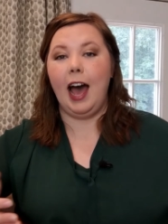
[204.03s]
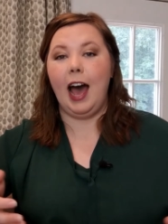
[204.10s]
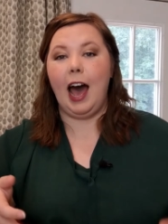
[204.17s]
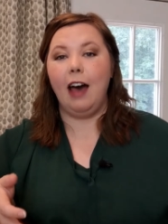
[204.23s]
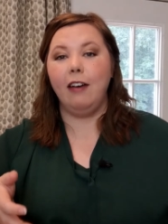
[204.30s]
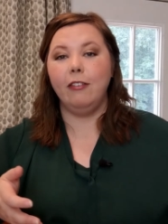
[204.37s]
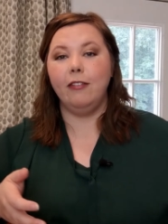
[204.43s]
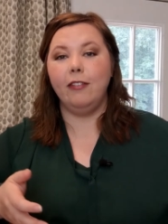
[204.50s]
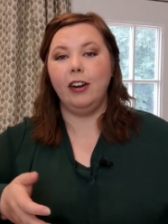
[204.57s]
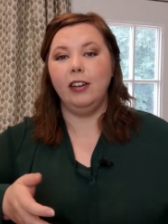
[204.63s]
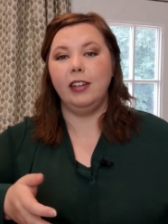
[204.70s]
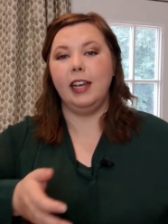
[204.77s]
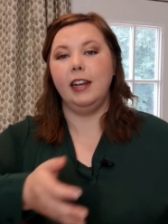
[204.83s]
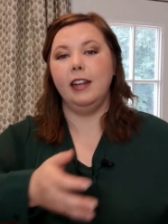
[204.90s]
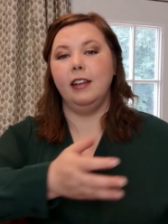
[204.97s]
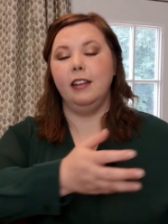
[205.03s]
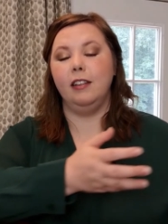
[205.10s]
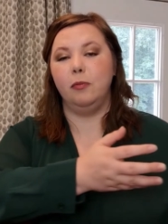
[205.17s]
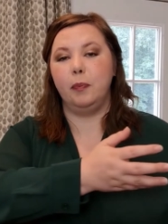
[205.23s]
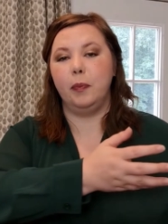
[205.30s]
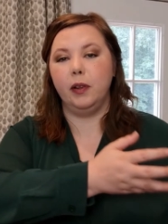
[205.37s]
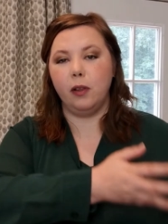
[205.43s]
half of our data
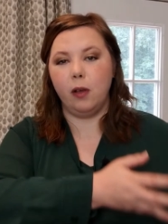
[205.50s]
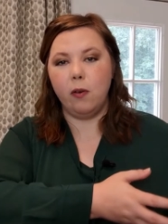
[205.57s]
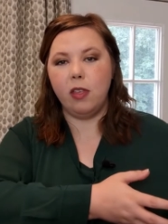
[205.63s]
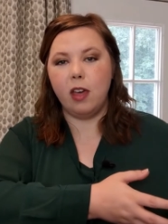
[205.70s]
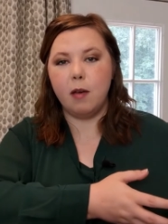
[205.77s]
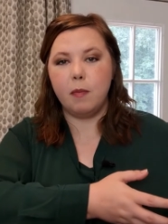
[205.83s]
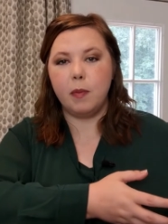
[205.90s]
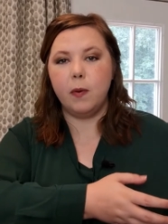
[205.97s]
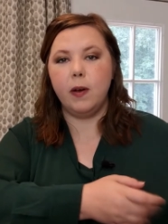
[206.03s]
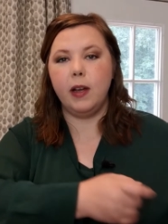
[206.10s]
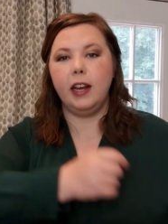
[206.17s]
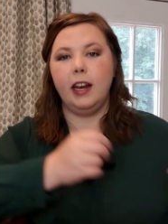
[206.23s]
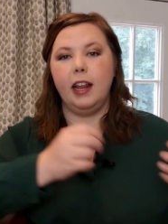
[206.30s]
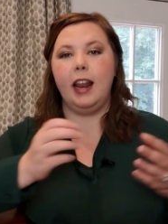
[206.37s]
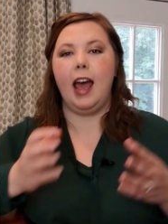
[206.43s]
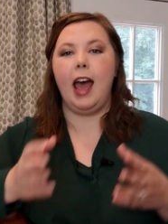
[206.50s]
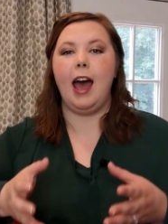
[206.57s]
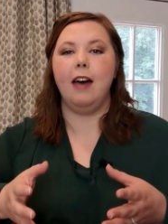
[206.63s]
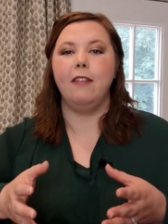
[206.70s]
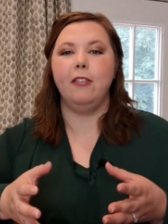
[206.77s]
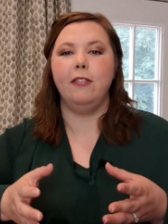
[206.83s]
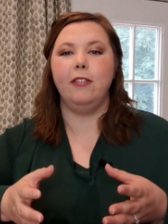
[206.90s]
is below that point and
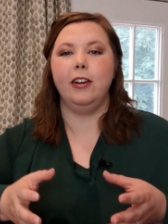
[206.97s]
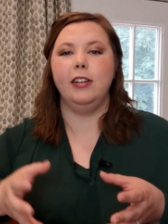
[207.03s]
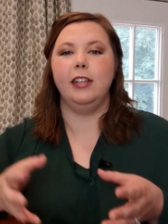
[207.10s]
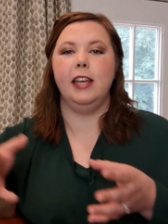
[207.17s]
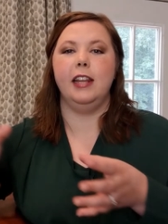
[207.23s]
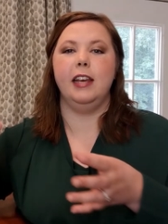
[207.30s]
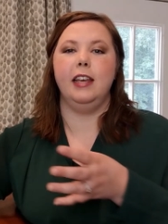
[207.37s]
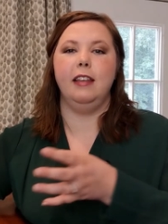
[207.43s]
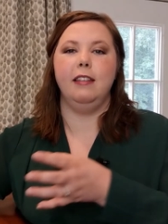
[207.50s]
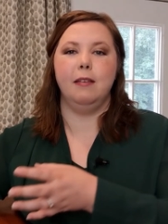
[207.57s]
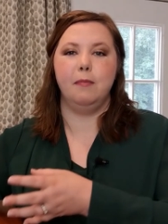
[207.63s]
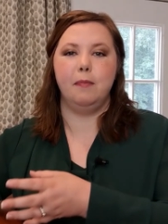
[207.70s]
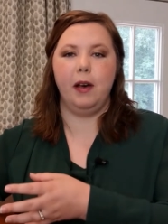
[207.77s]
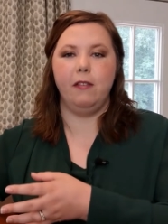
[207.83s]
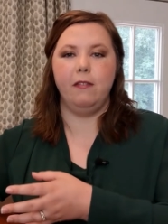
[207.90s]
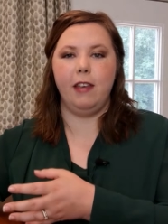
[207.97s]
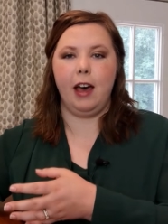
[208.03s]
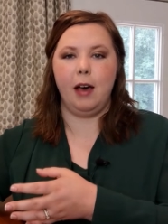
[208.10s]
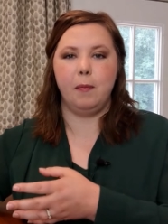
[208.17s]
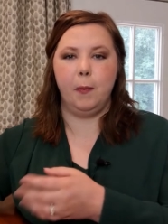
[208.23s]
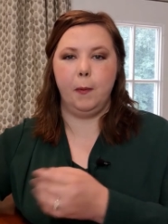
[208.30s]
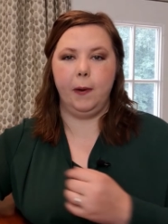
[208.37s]
half of our data is above
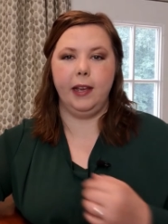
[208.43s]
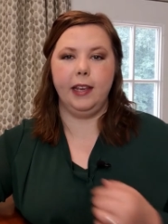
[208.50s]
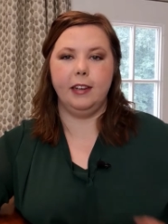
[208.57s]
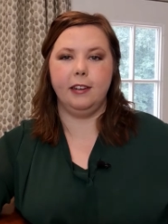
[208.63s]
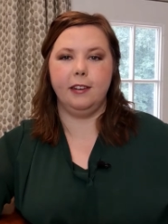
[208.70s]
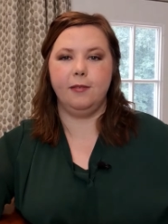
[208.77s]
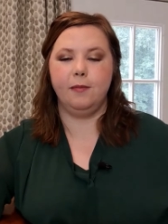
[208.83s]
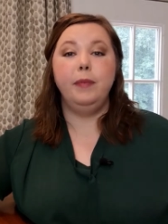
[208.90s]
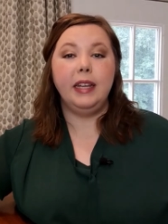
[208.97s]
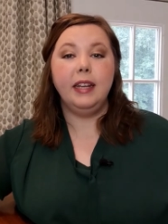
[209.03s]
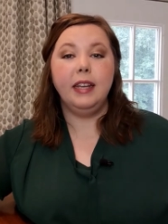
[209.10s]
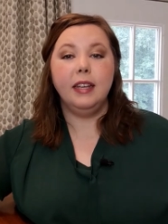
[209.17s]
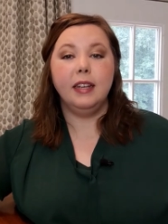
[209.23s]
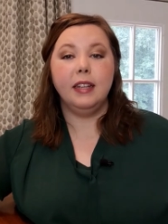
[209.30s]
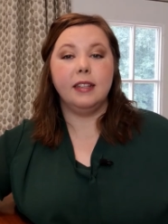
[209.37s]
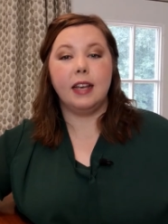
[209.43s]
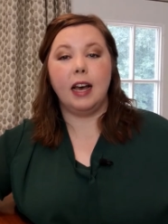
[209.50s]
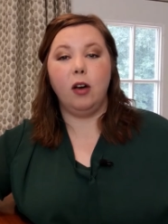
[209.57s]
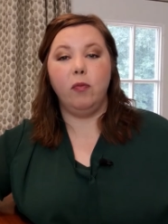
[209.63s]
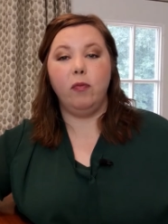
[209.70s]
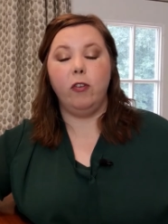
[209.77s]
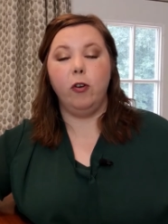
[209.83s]
that point. Median is
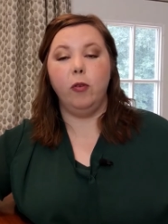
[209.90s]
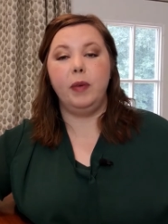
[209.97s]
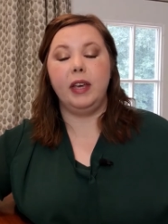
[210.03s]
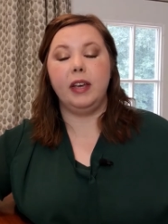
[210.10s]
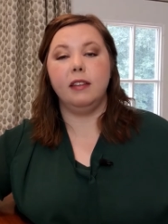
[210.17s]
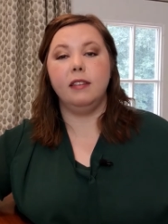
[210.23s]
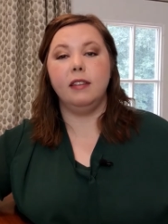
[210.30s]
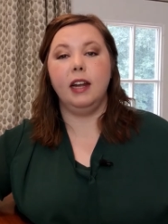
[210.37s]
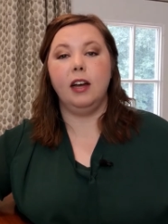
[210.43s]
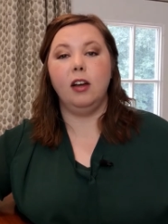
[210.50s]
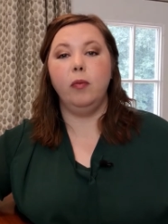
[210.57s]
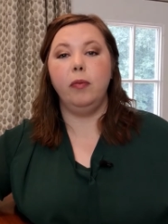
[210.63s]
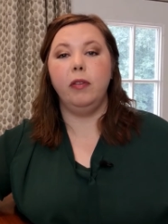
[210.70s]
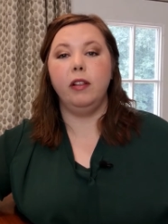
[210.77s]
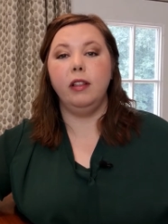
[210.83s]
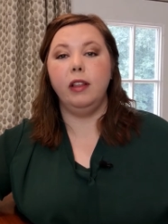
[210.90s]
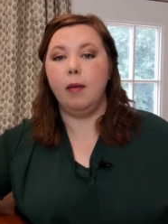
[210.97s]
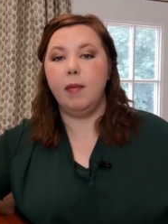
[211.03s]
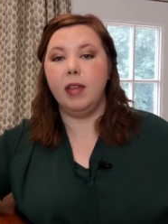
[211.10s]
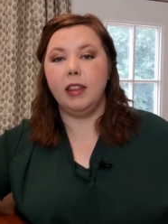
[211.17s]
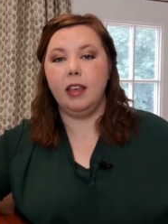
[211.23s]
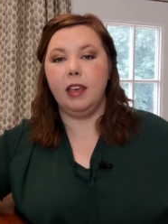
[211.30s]
helpful because it helps
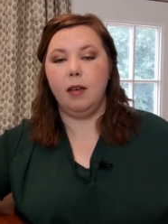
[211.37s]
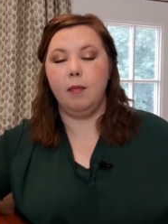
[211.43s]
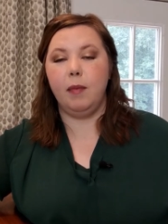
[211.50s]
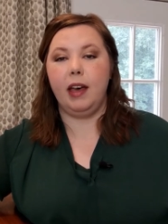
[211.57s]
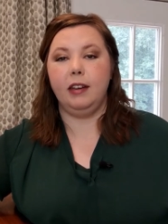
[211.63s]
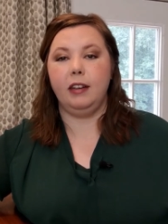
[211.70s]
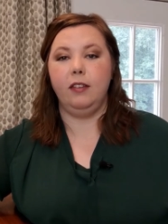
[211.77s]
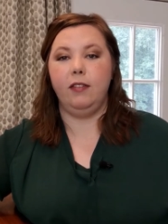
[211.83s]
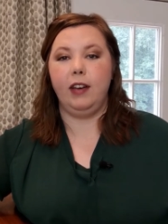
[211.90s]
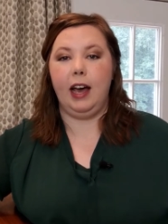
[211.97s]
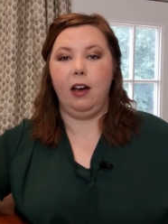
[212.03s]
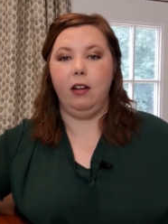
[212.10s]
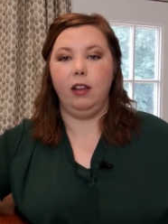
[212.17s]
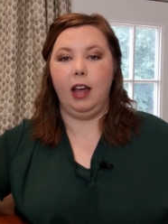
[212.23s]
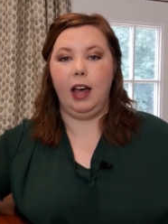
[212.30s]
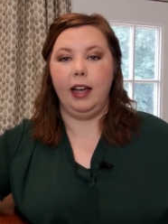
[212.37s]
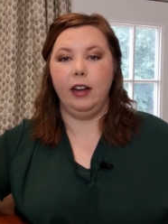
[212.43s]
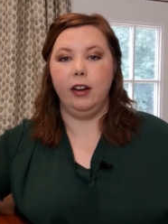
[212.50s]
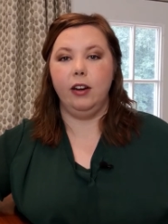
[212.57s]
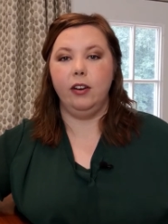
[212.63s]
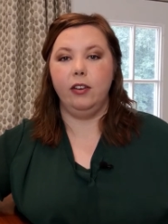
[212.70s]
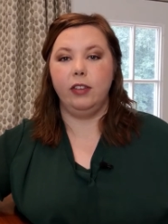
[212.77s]
limit the impact of
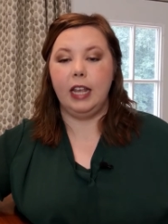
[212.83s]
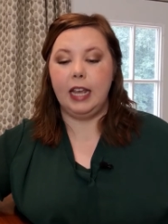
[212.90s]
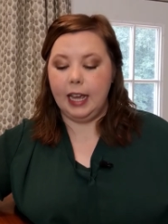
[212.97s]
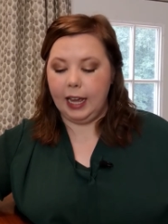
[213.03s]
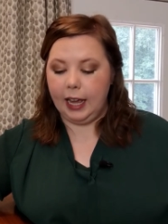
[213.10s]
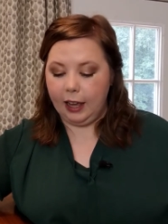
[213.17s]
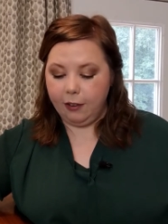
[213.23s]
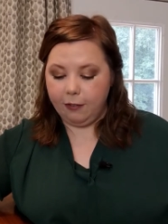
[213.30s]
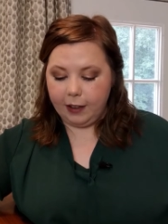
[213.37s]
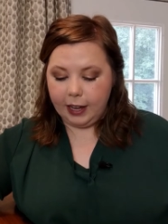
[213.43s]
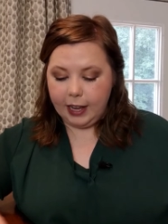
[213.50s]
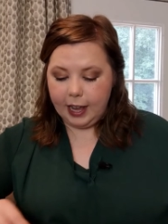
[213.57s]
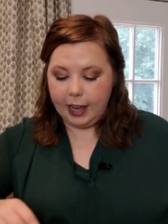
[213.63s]
outliers. If I